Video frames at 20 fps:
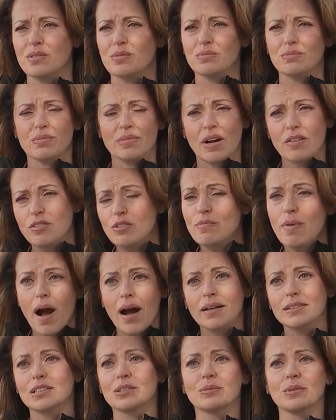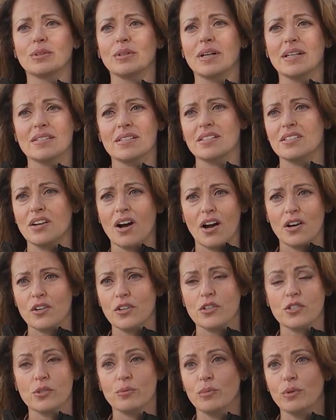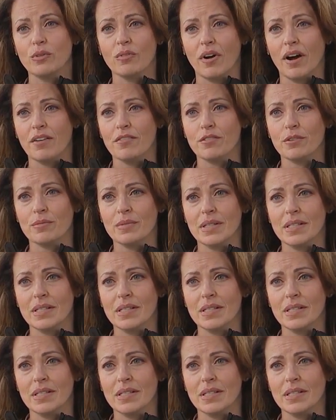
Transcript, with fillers: it ever possible as a daughter to move on from